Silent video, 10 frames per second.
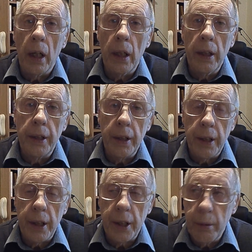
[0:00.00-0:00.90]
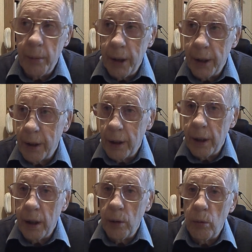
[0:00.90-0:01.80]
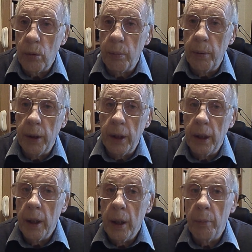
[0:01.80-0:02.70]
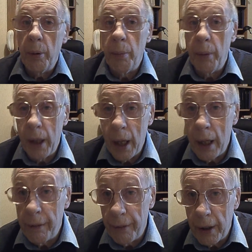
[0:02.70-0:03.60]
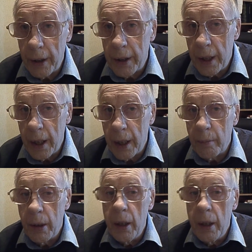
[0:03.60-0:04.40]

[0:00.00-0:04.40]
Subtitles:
It is estimated it would be probably half that time.